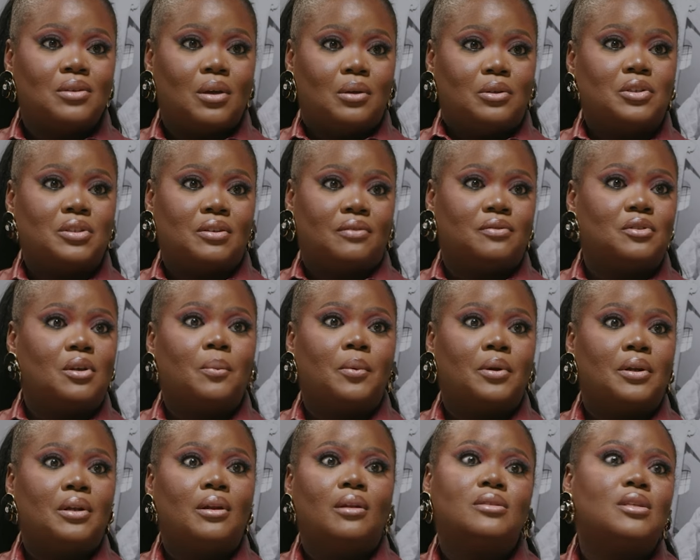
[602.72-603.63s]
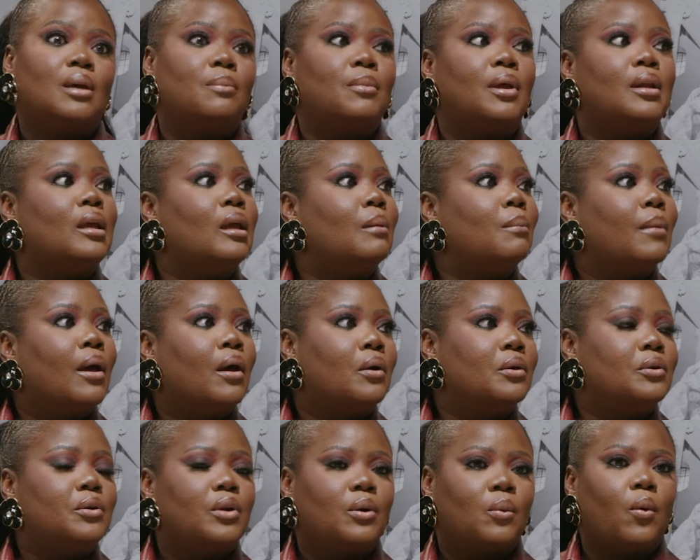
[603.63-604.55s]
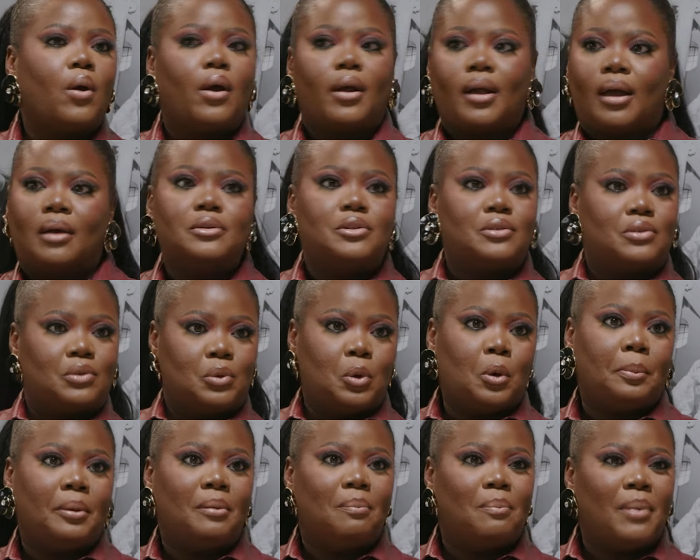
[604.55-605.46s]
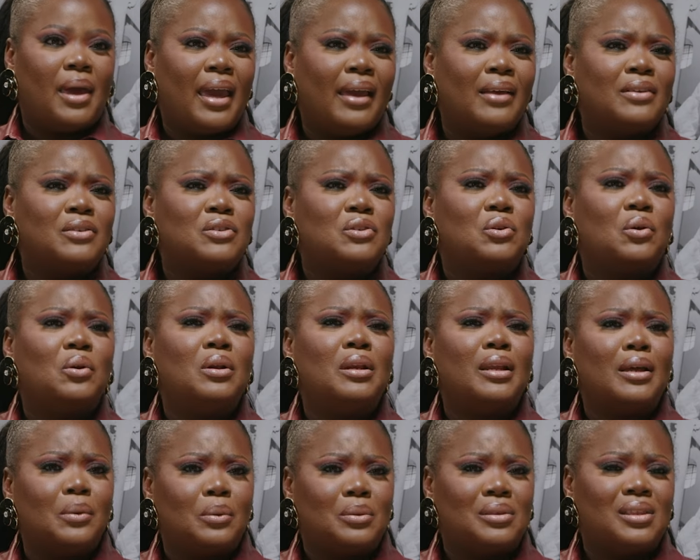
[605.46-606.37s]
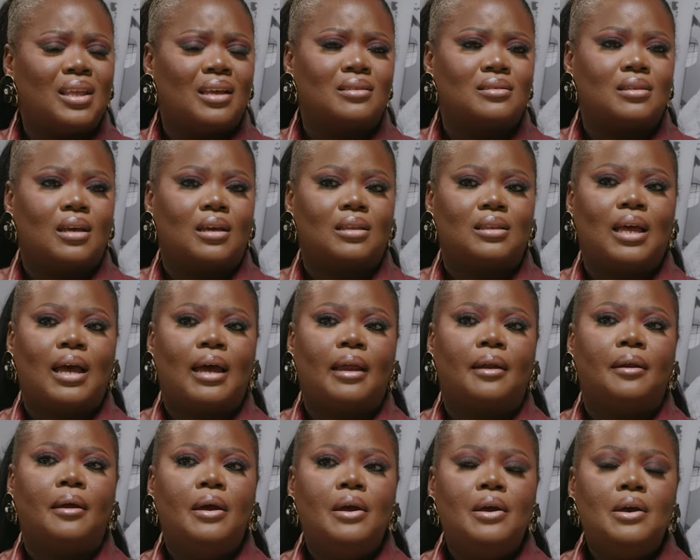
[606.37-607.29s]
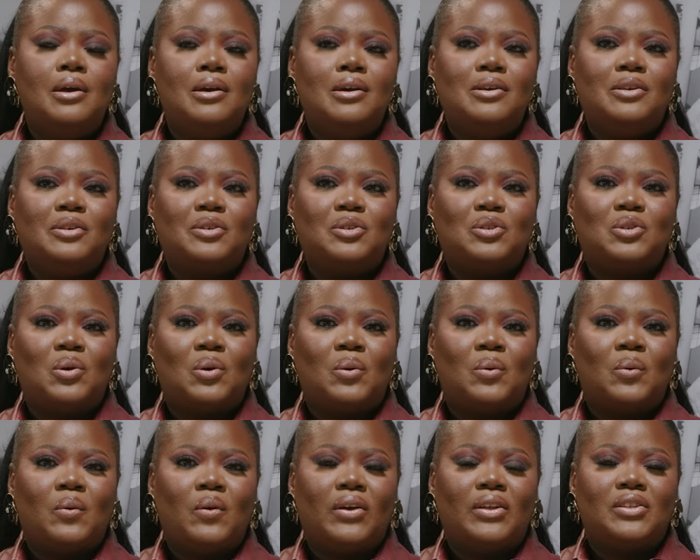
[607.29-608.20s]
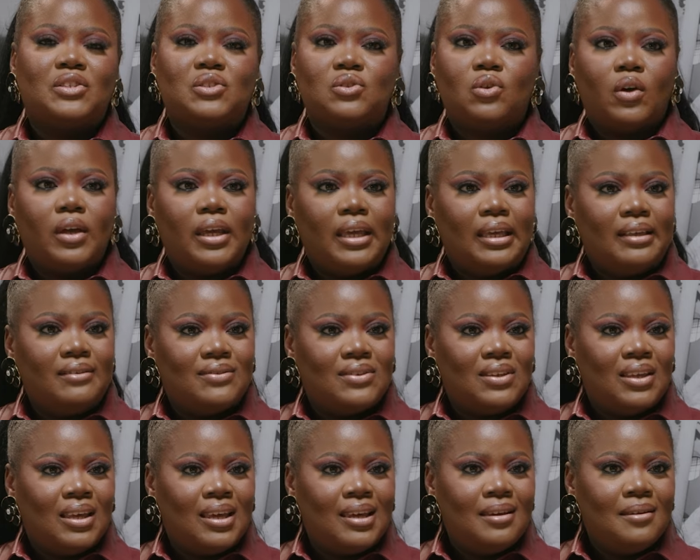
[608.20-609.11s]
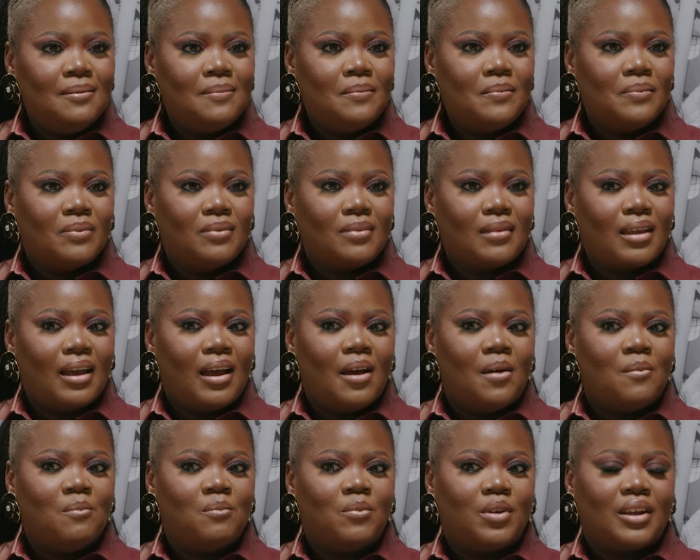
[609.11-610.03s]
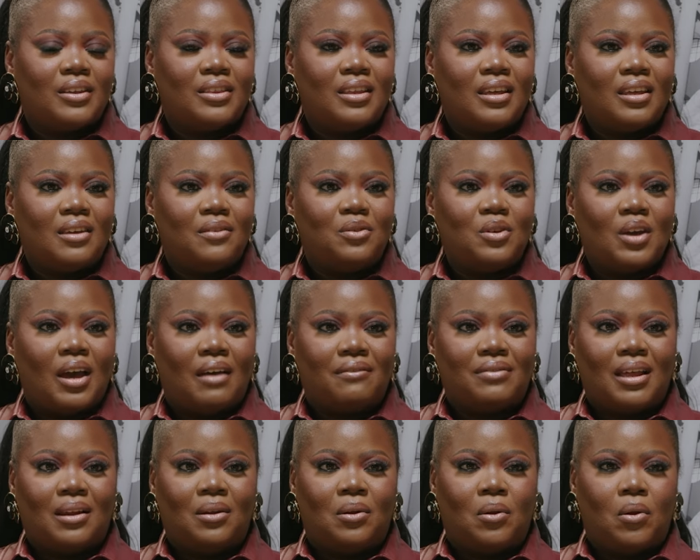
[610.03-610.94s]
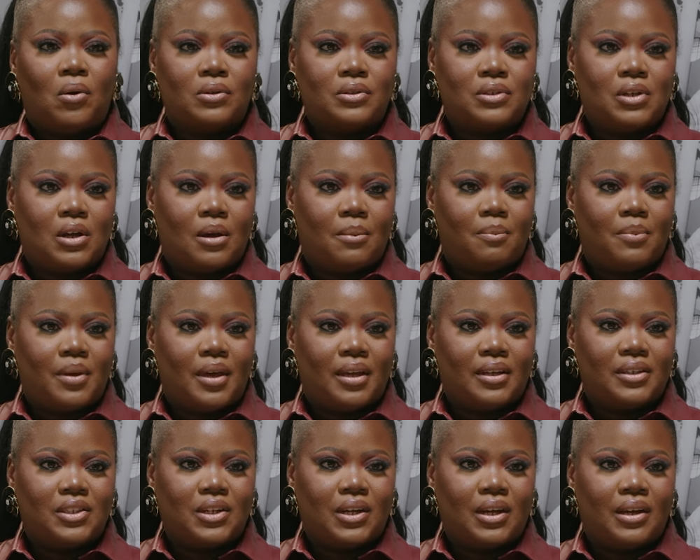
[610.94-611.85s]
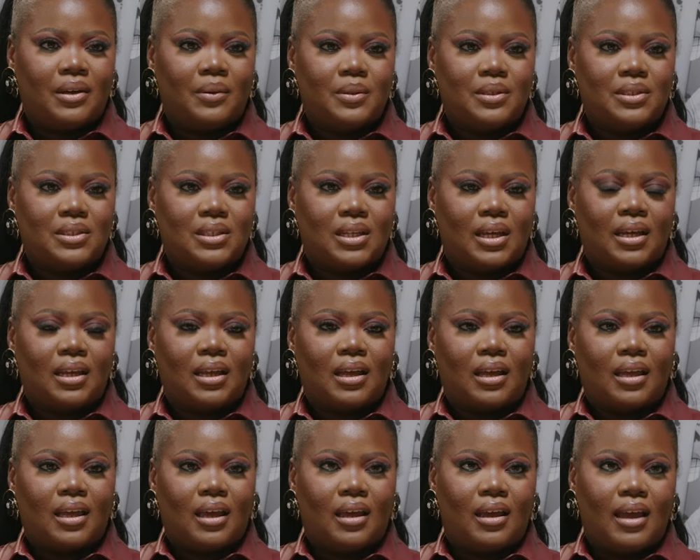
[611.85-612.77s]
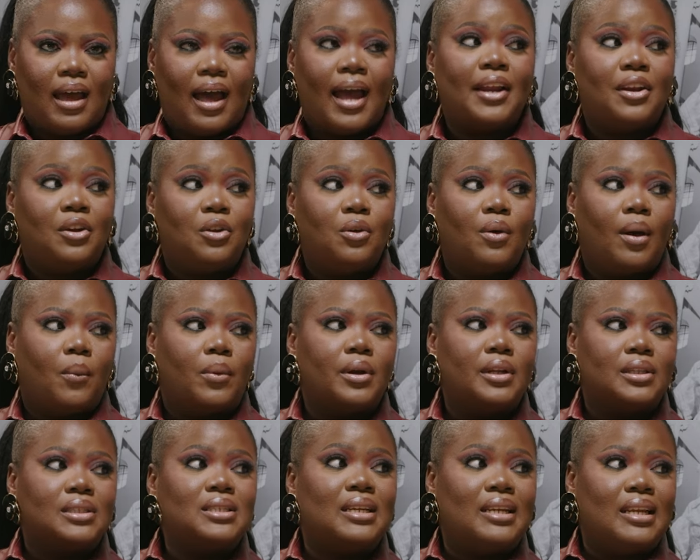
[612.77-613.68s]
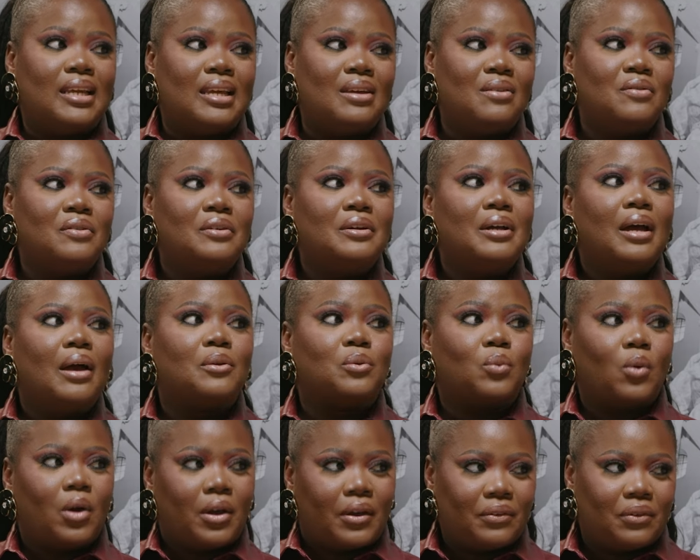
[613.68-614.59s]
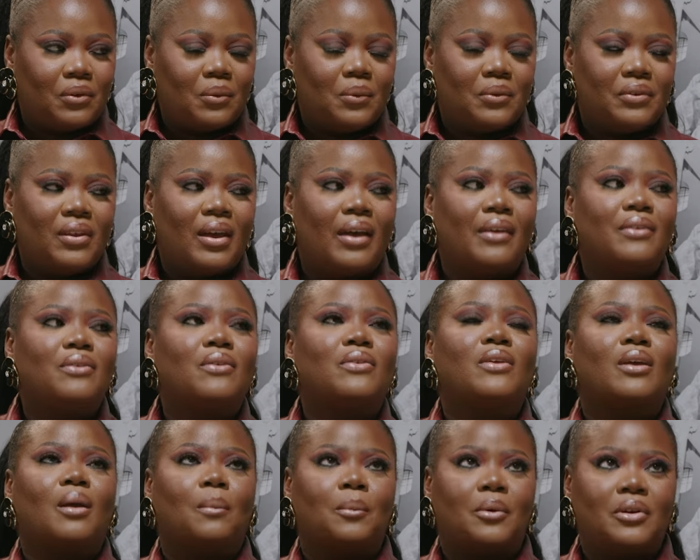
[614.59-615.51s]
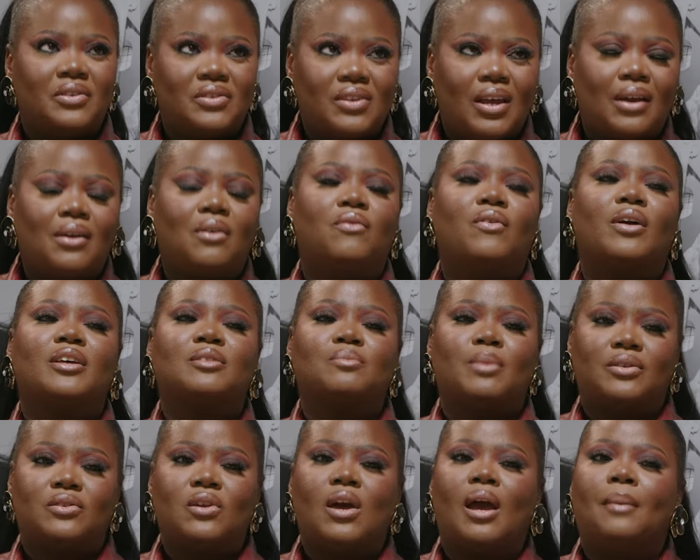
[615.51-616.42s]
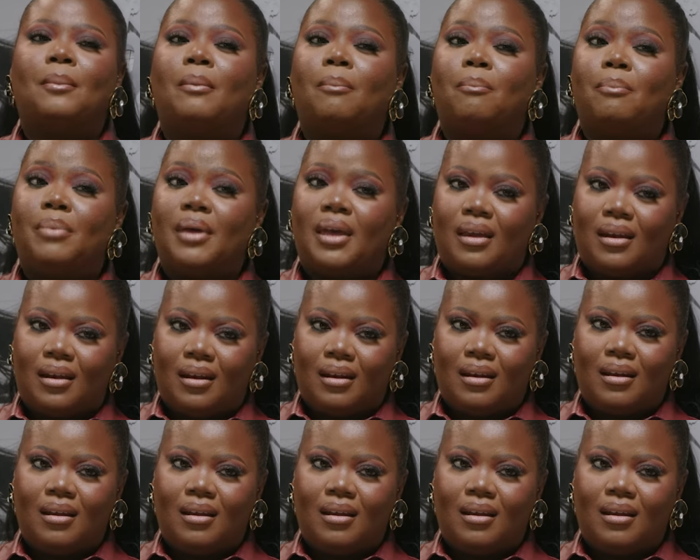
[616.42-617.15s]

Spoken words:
So I'll just, if someone sent me an email doing work, I'll just copy paste, you know, little things like that. So it's not easy, but I think if you have that long-term picture, it's like, okay, I knew I wanted to leave. I was working towards that. So it's like, I'm going to sacrifice my time a bit.